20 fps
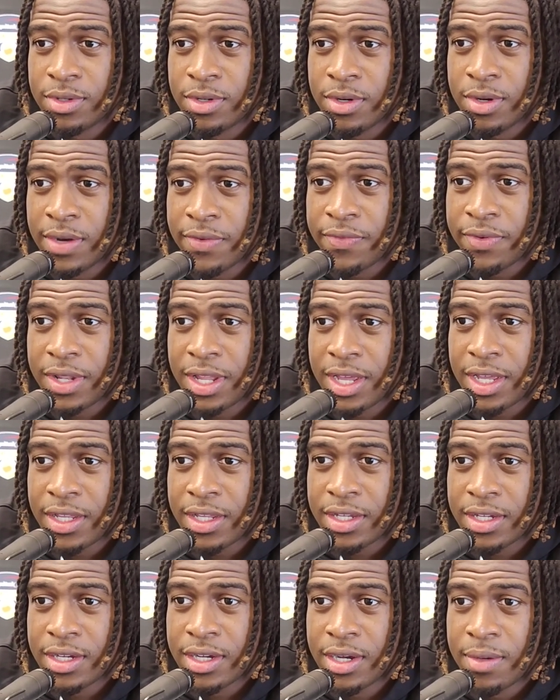I feel
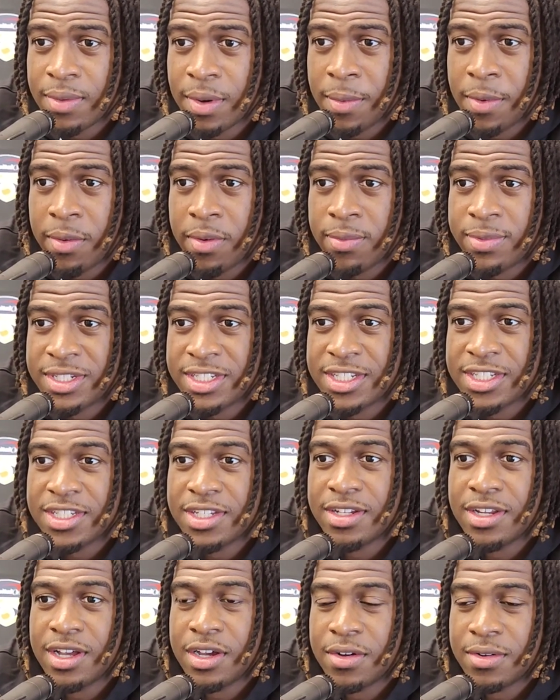like I'm in a
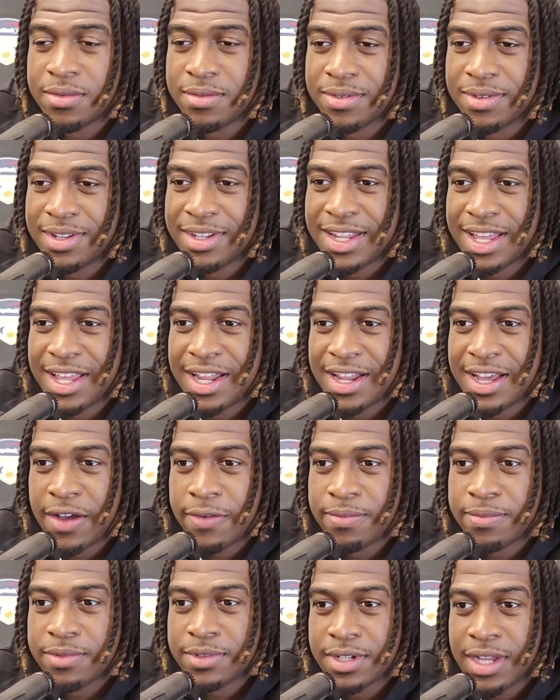position now that
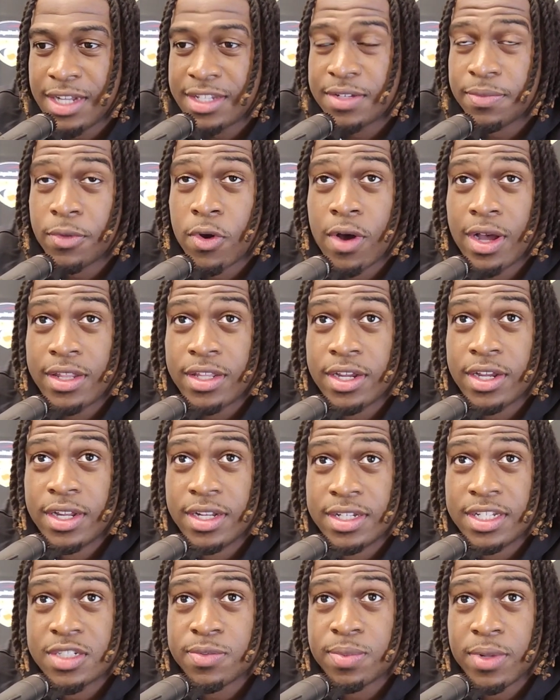I've got to go out there
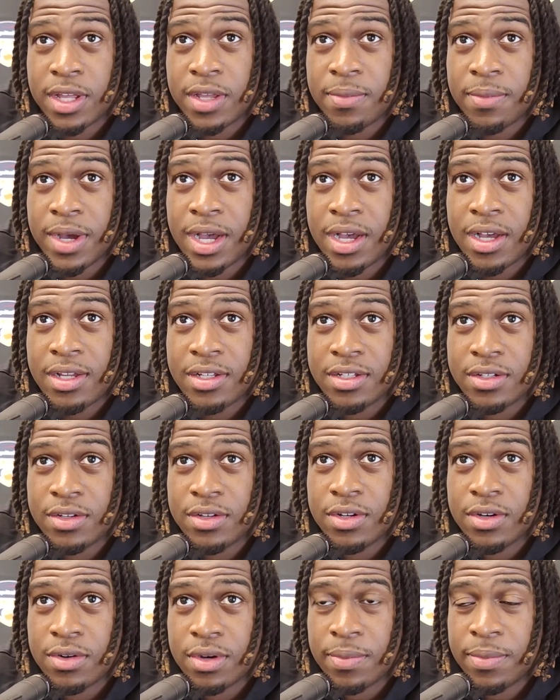and display my,
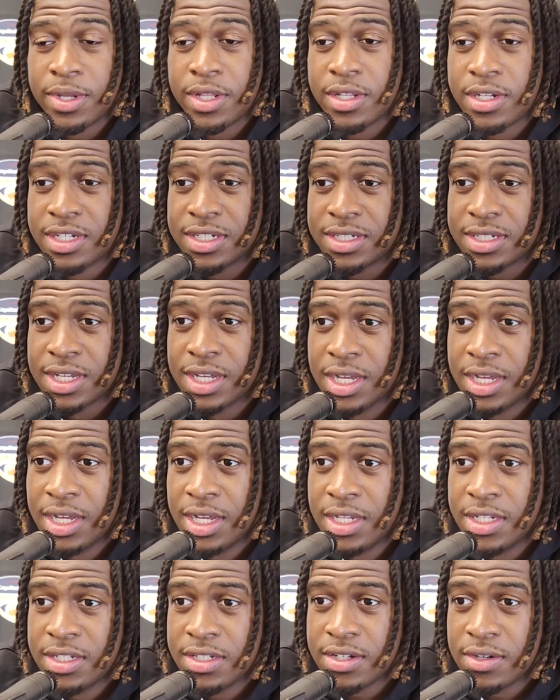abilities.
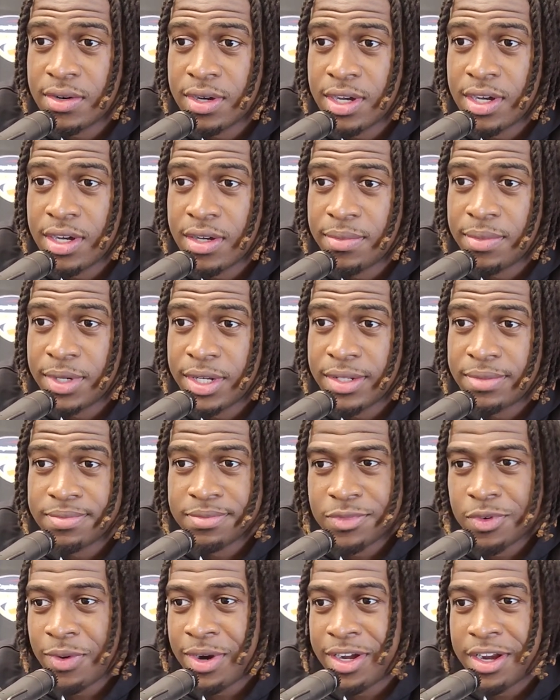But
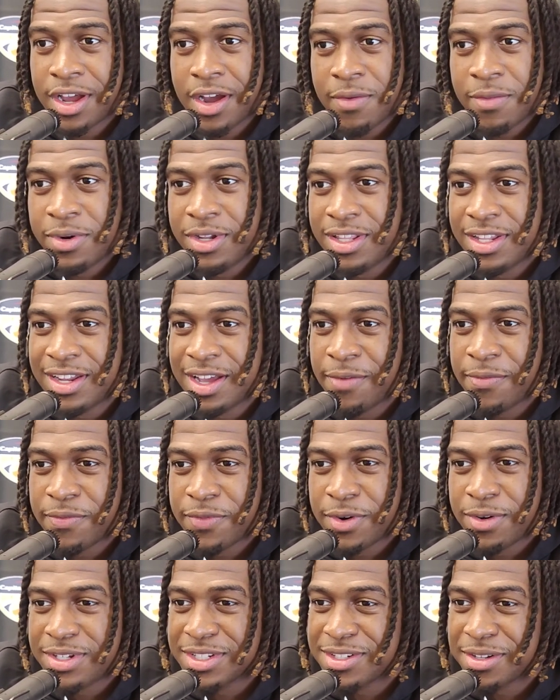right now I'm
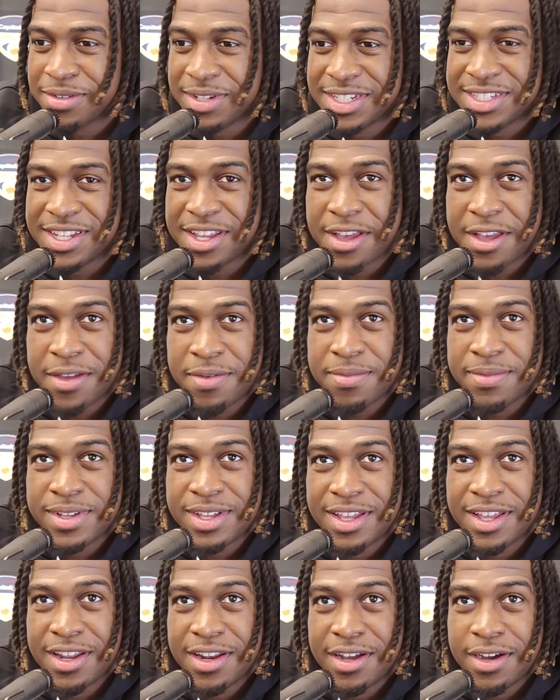focused on this game
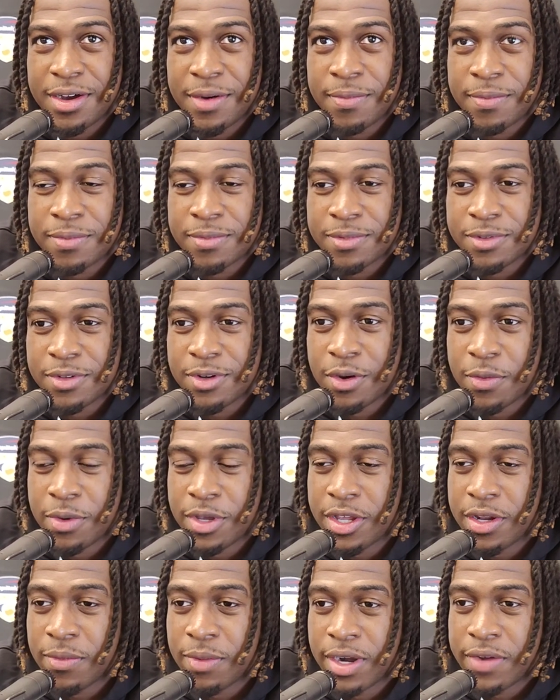and,
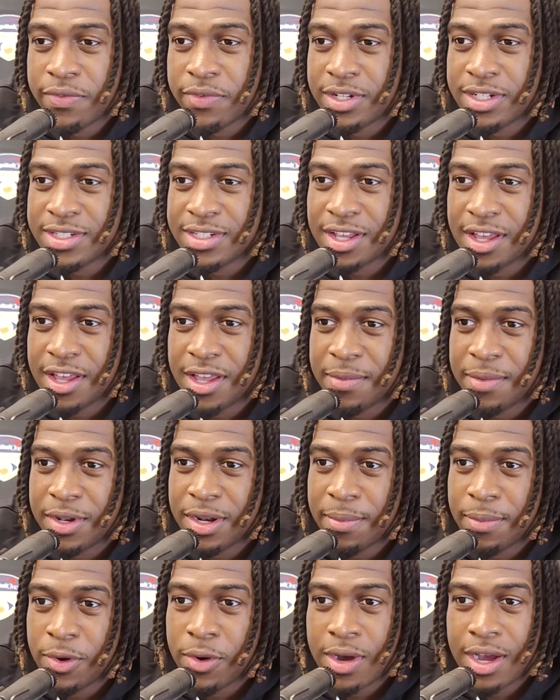we're getting ready for this game
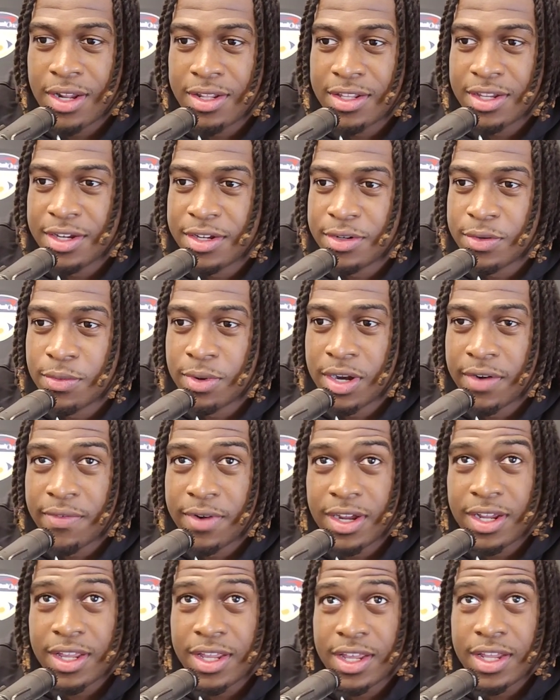and I'm going to go out there and do
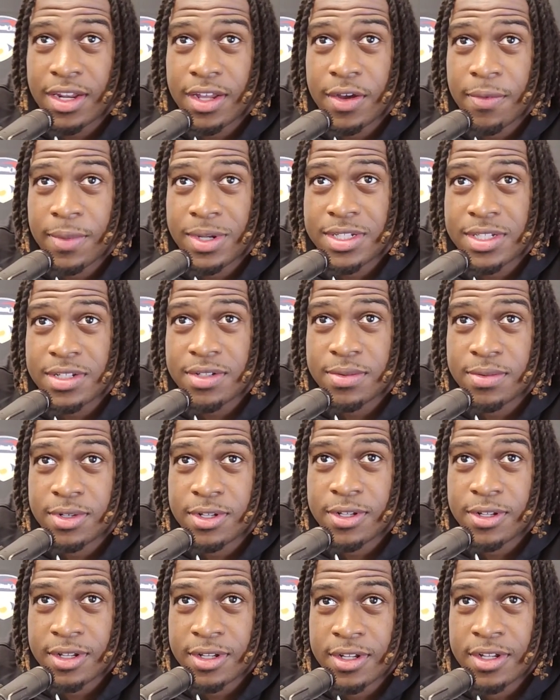whatever I can to help the
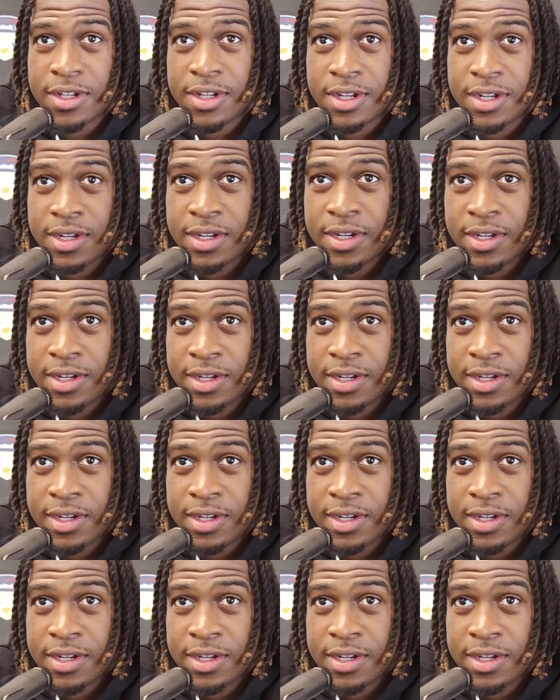team.